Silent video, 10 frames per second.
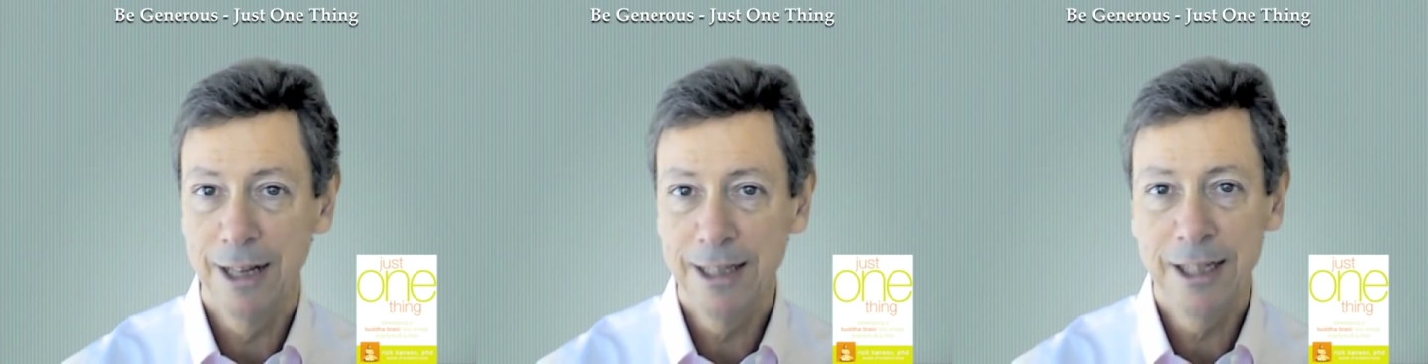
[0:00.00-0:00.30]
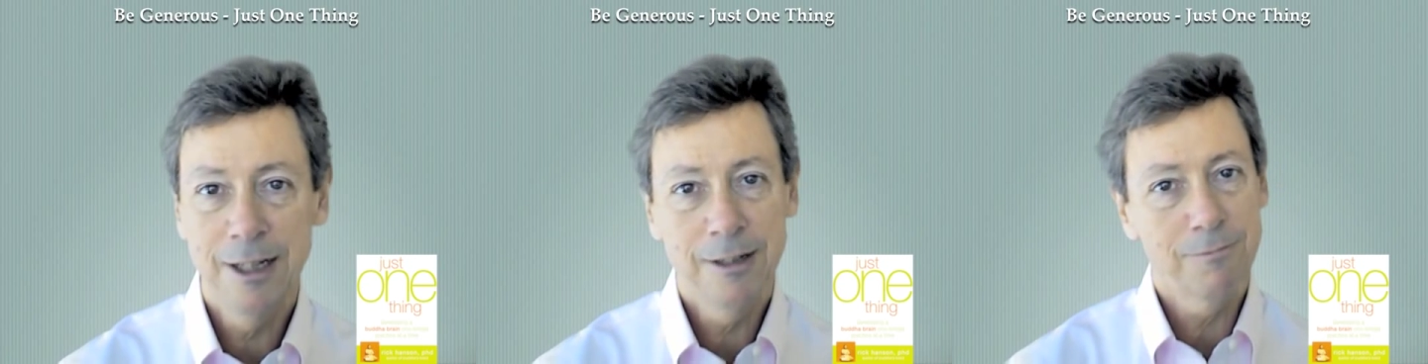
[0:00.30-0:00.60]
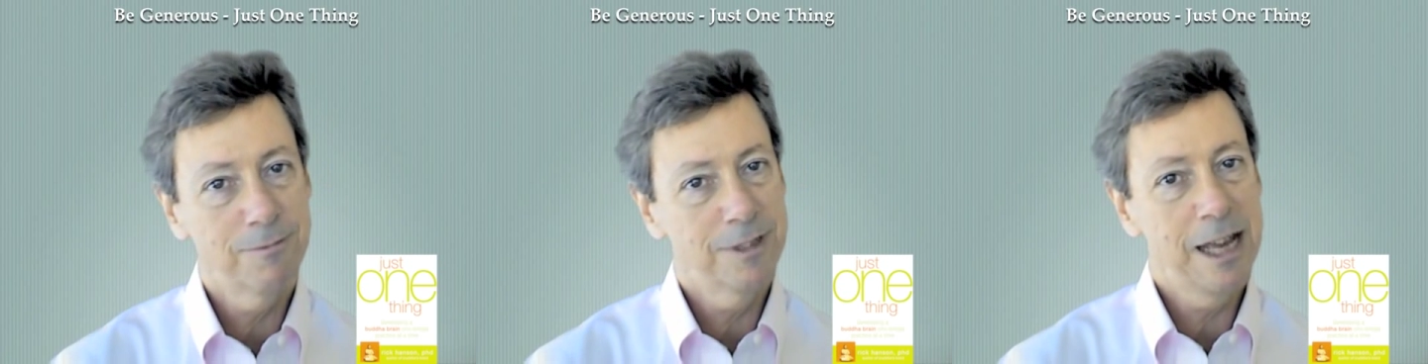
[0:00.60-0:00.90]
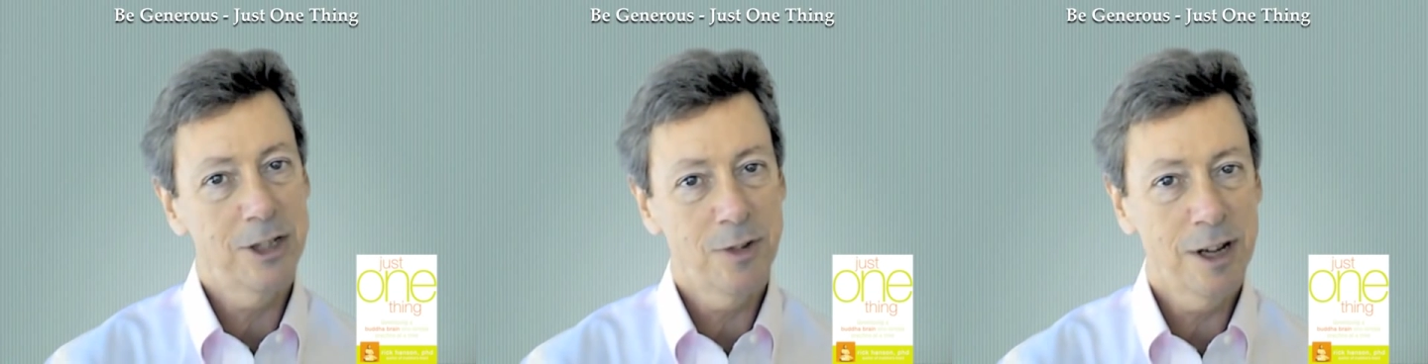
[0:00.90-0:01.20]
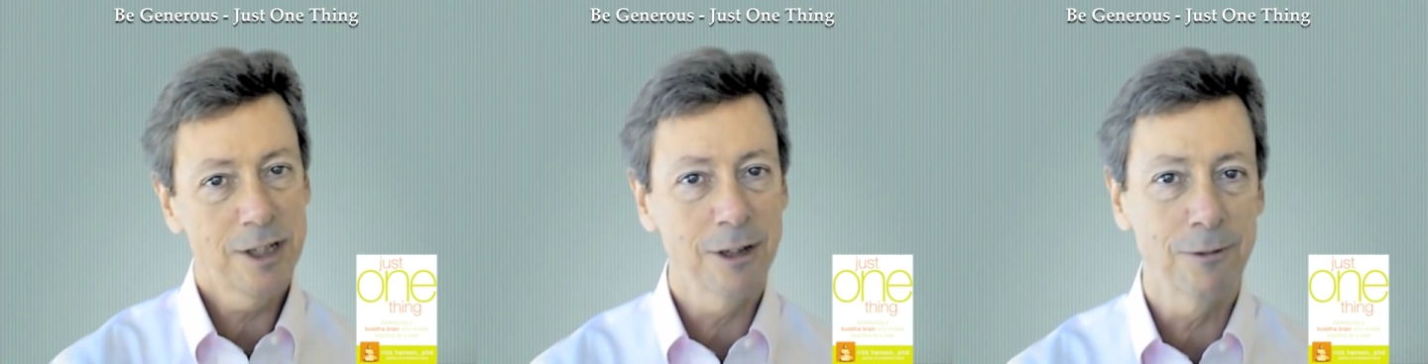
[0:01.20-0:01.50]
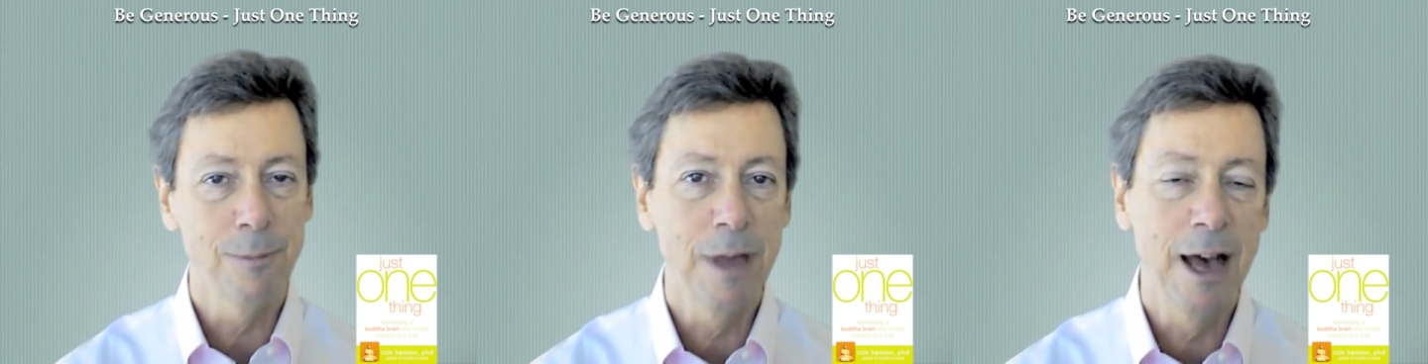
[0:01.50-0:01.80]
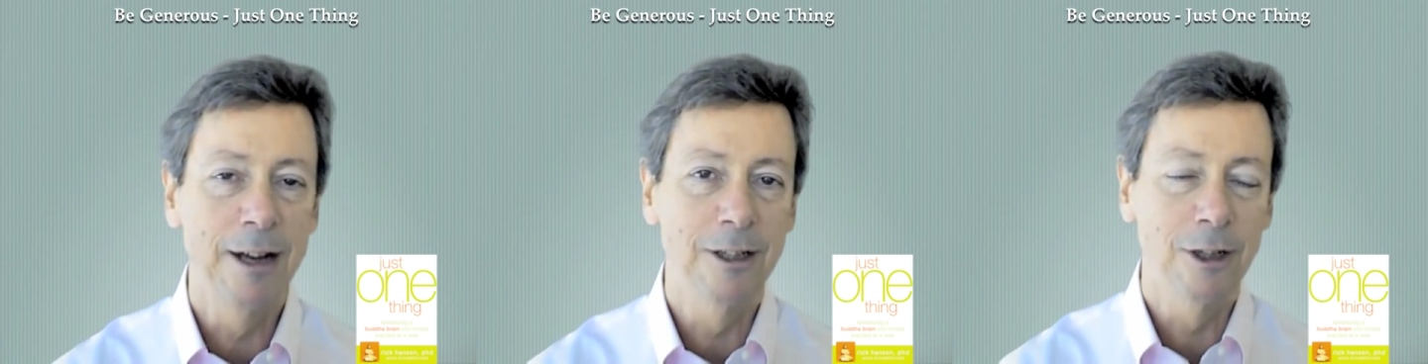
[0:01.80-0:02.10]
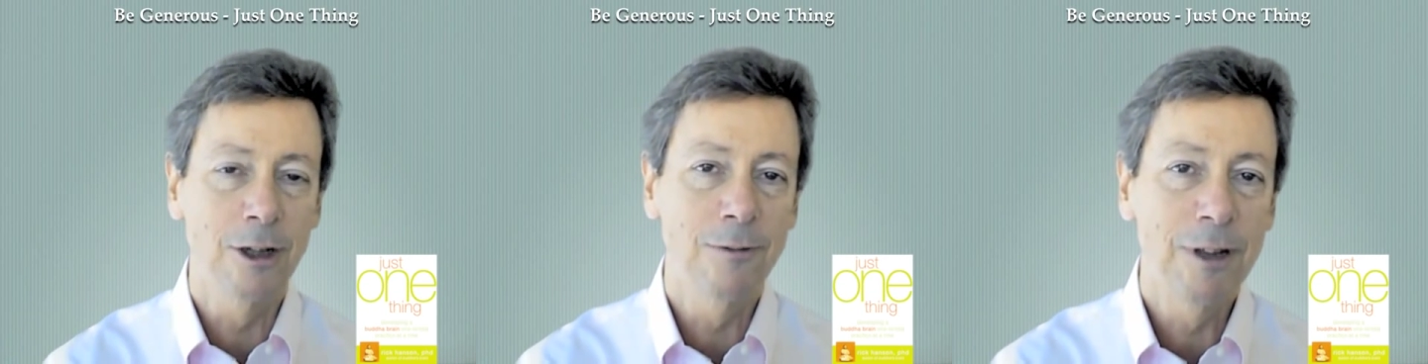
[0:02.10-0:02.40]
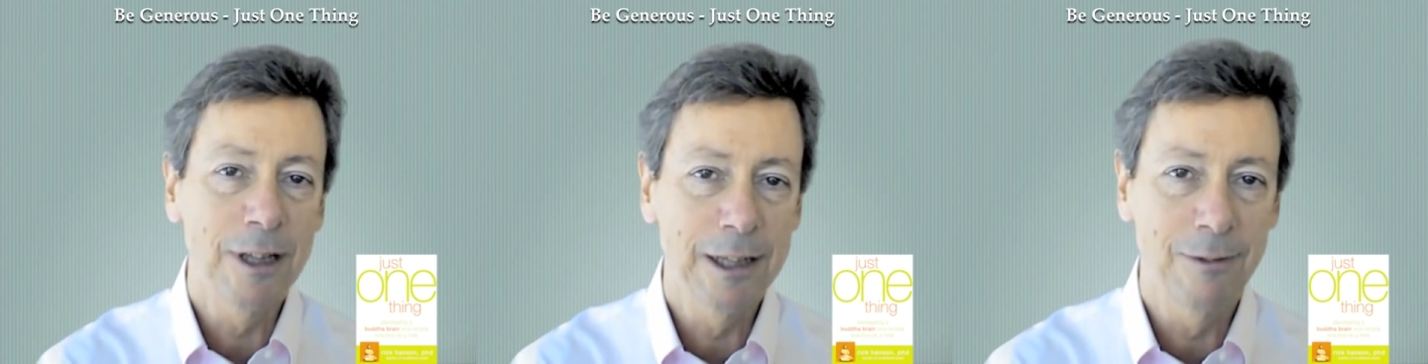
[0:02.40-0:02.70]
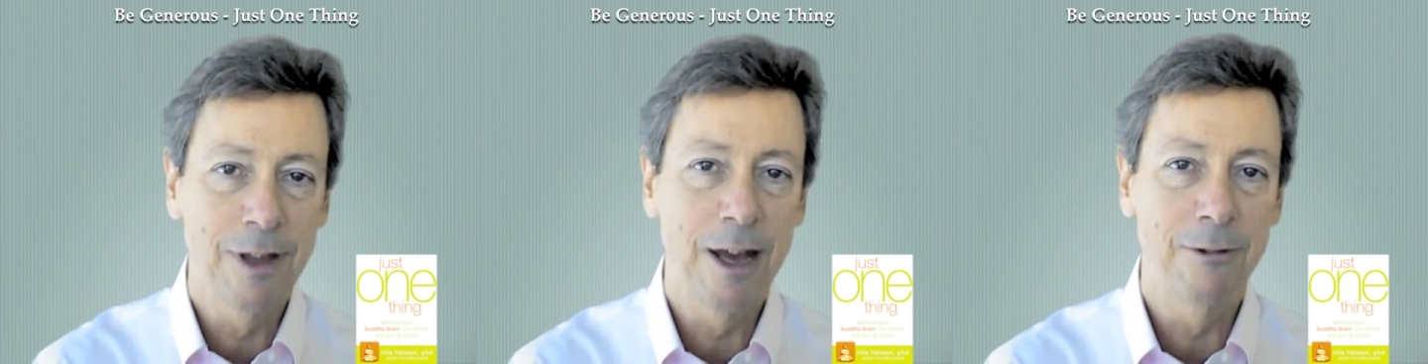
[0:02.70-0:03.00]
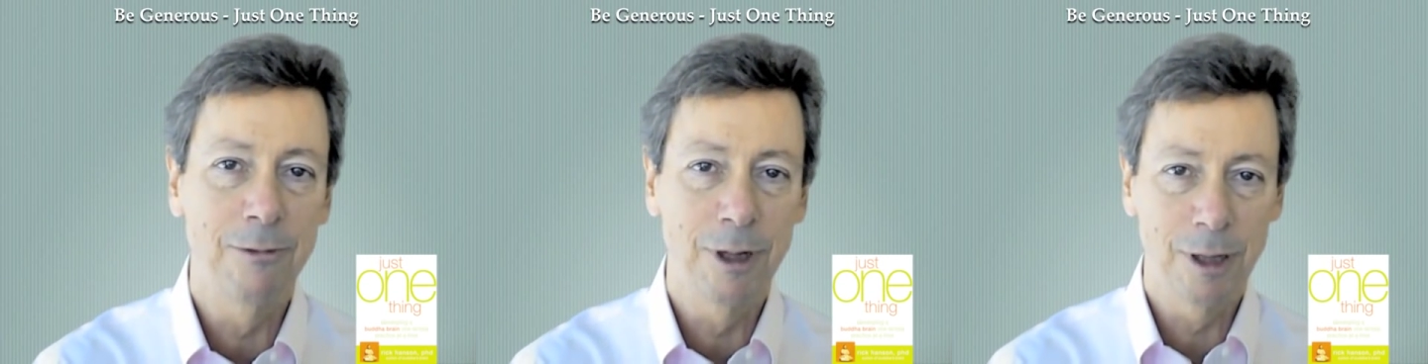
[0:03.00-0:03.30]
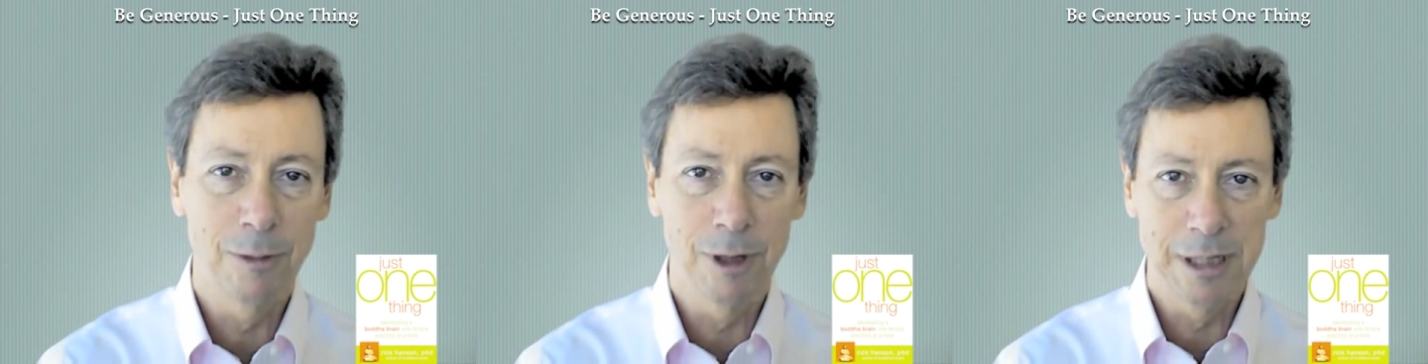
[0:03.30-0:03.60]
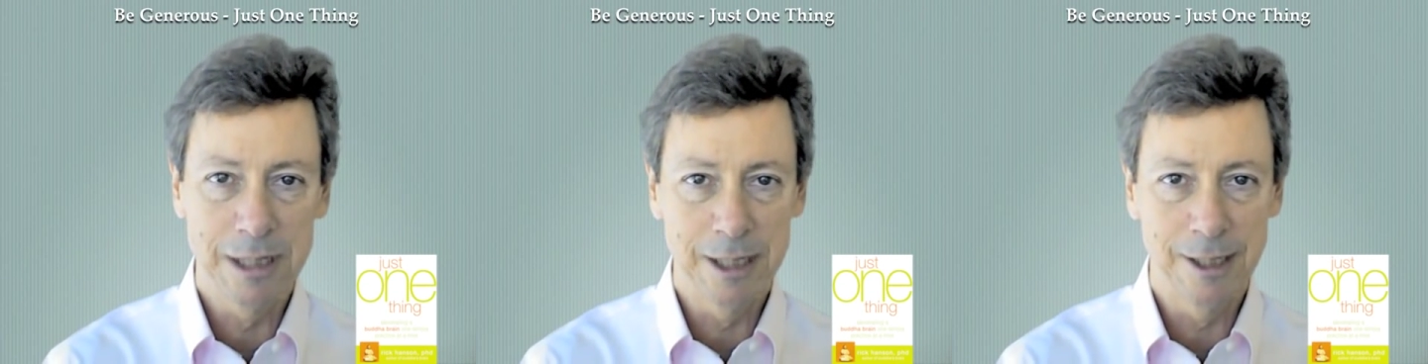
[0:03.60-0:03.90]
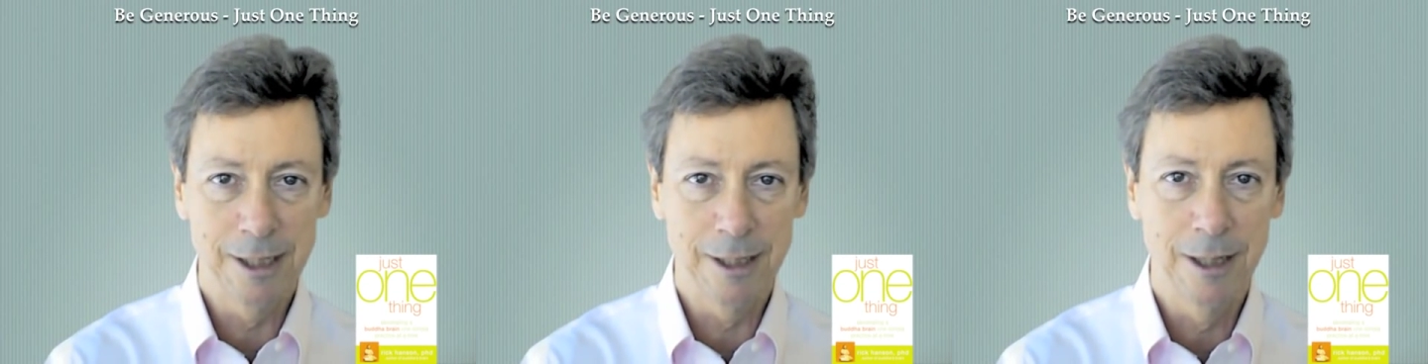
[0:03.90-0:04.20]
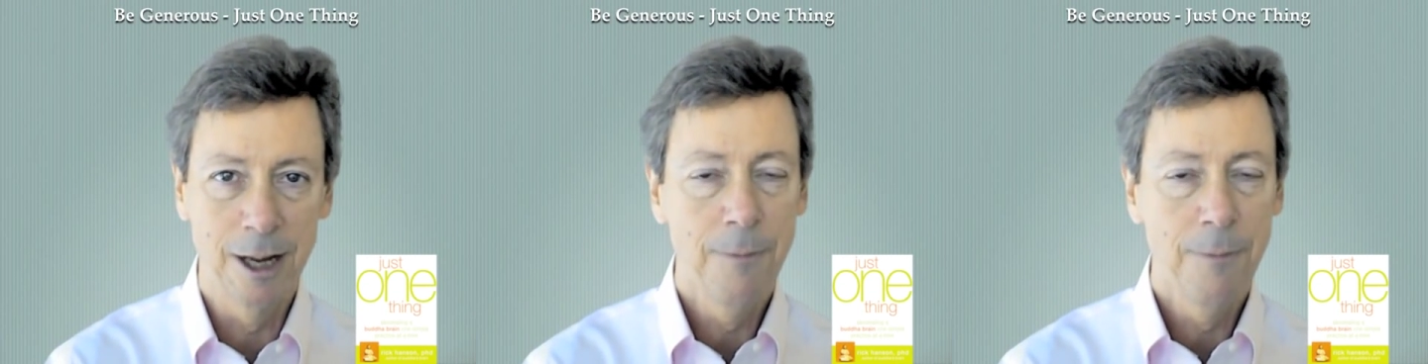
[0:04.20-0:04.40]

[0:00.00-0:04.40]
let the satisfaction from that and the good feeling of that really, really sink in.